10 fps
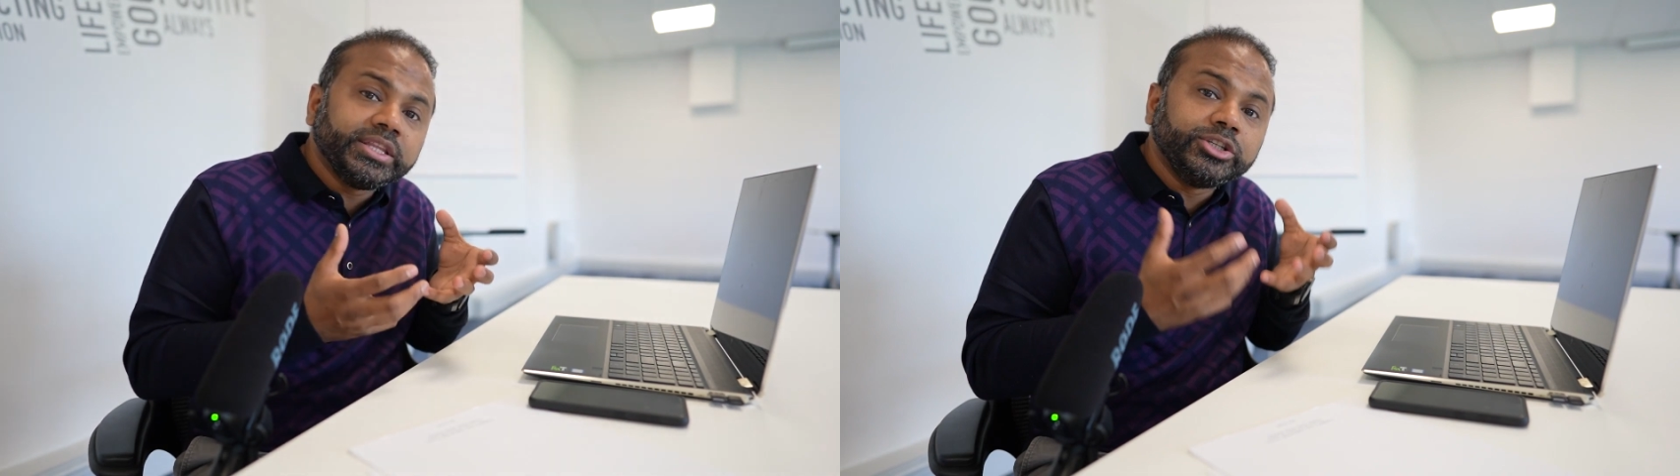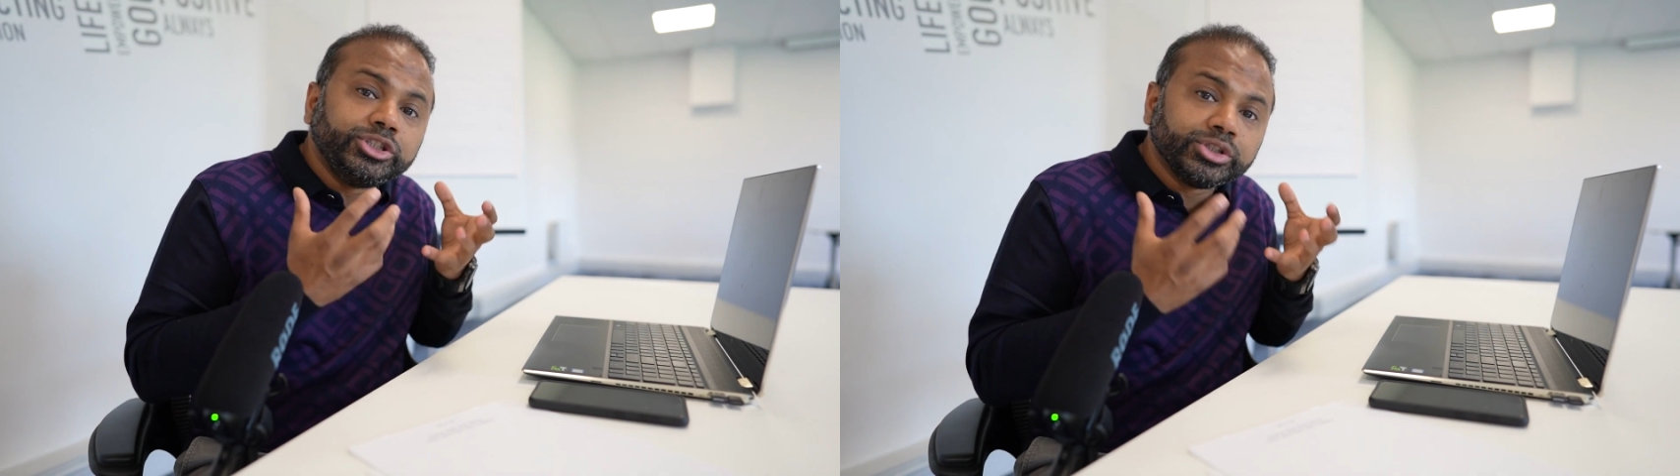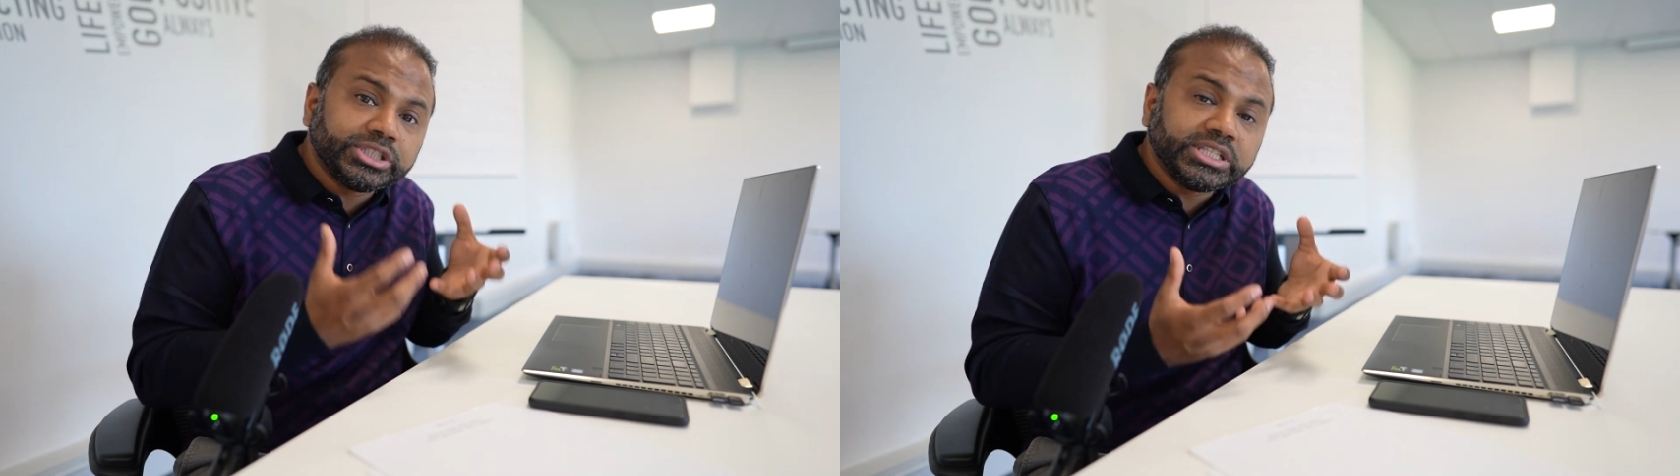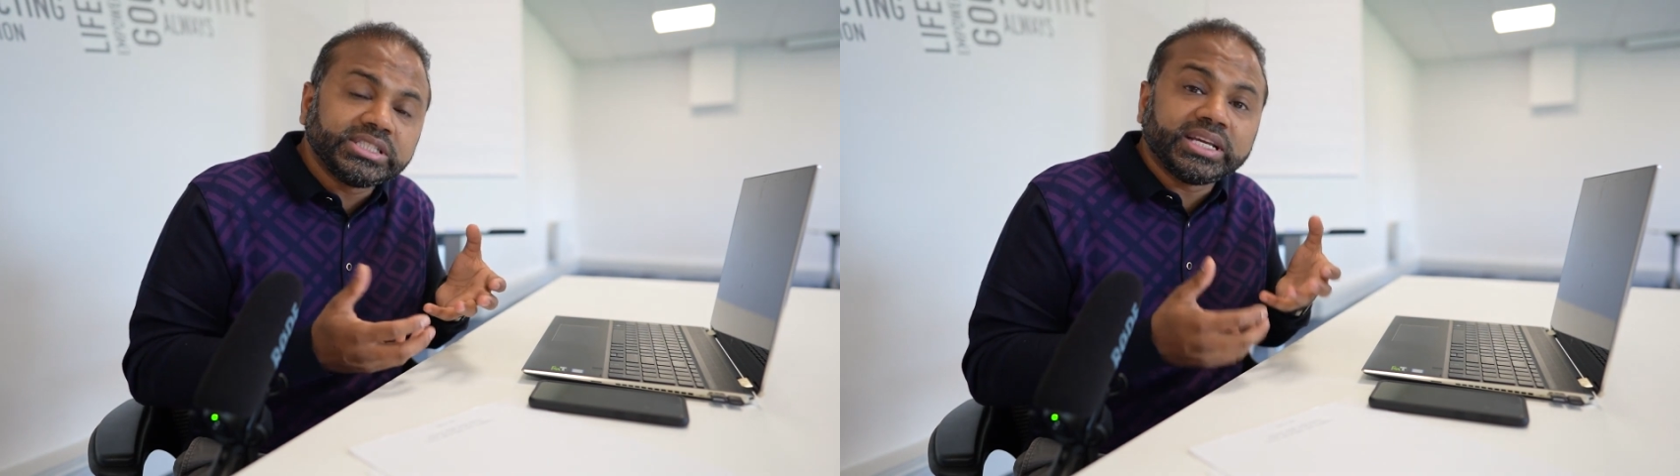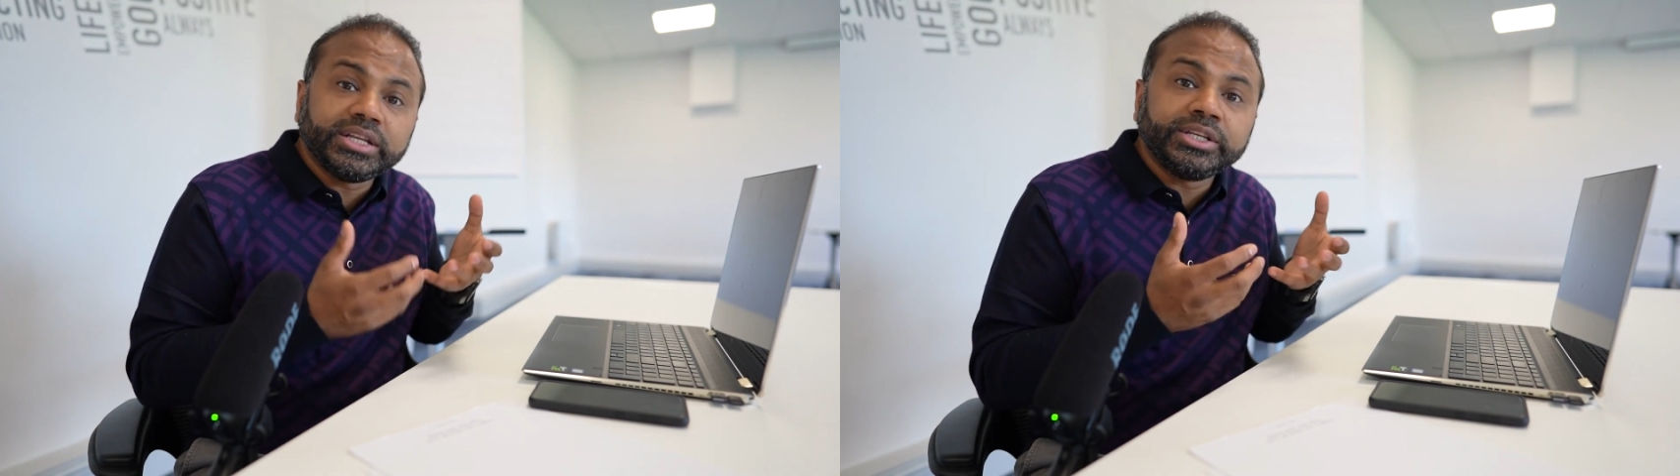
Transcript: the justice that it